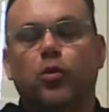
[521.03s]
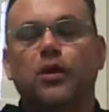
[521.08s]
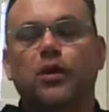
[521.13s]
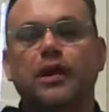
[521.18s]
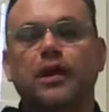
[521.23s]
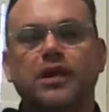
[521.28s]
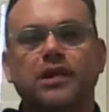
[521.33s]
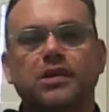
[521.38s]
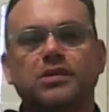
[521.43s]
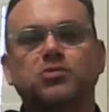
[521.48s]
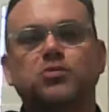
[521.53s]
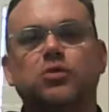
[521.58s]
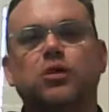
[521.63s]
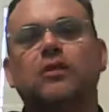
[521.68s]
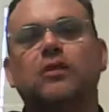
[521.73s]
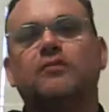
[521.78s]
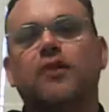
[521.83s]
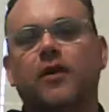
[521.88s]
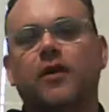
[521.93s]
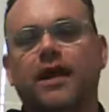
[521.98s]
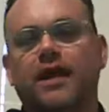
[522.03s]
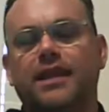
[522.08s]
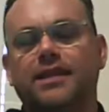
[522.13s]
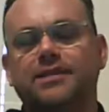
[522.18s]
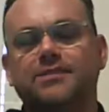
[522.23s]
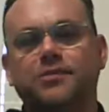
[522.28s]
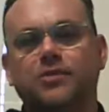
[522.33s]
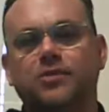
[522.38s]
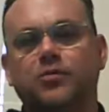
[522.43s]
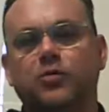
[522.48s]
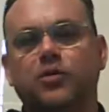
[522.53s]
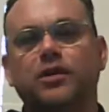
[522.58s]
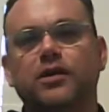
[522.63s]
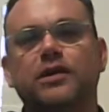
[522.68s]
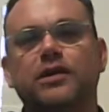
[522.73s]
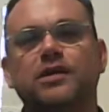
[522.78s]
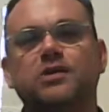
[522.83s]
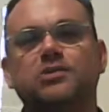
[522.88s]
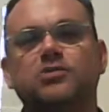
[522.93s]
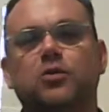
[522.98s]
We're in control of our attitude.
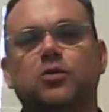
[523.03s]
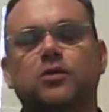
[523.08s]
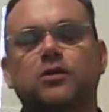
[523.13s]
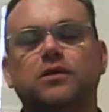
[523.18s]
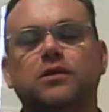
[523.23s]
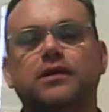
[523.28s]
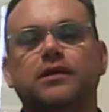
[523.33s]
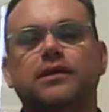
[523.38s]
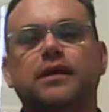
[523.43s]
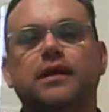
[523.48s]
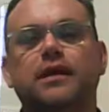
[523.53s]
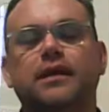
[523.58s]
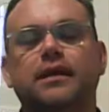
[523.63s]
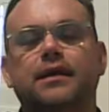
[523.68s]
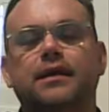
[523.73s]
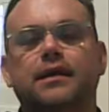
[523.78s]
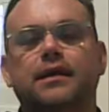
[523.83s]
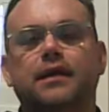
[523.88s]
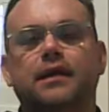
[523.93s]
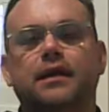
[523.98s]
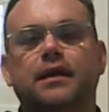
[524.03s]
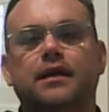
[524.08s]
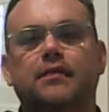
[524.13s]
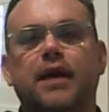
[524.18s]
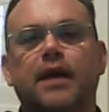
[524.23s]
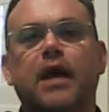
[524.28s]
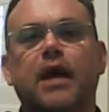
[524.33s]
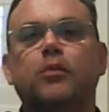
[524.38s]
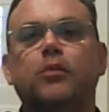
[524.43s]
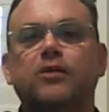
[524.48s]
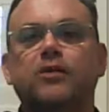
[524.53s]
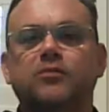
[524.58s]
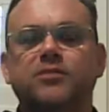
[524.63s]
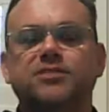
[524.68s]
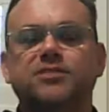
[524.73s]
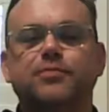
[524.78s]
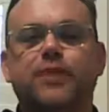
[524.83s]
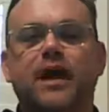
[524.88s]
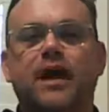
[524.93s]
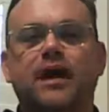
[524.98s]
We're in control on um, how we
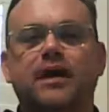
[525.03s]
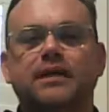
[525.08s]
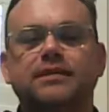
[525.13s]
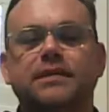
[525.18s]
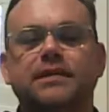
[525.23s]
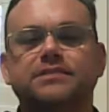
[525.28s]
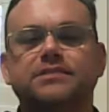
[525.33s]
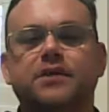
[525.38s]
respond.